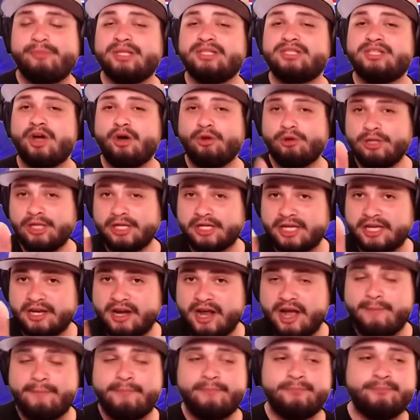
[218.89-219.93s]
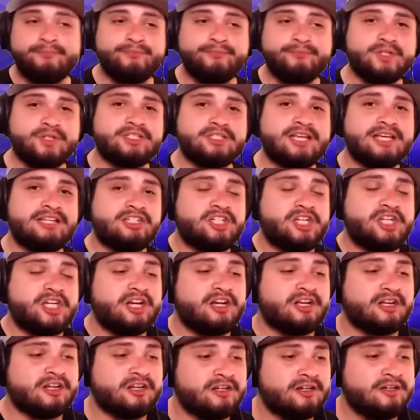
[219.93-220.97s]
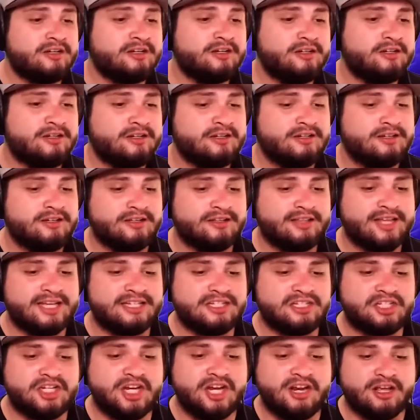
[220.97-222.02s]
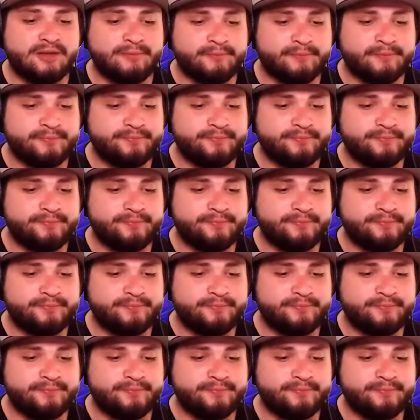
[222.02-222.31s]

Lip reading: But don't look it up because that's cheating. That's cheating.